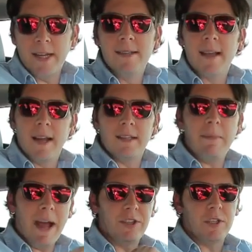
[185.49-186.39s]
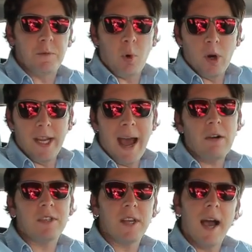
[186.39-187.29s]
inside to match its sporty
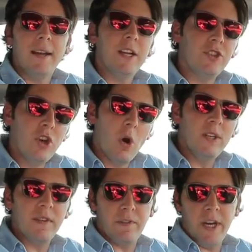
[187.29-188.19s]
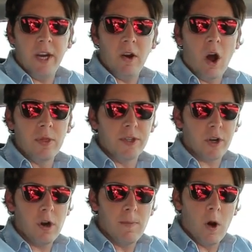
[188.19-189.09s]
outside. It's no different here on the
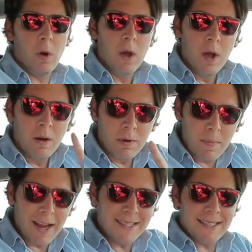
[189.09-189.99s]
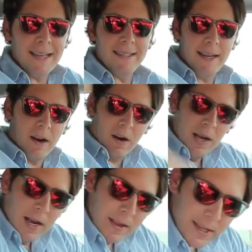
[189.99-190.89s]
turbo, but it makes sense here.
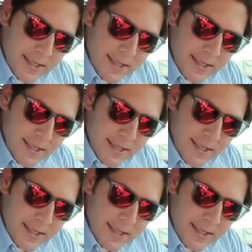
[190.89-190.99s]
The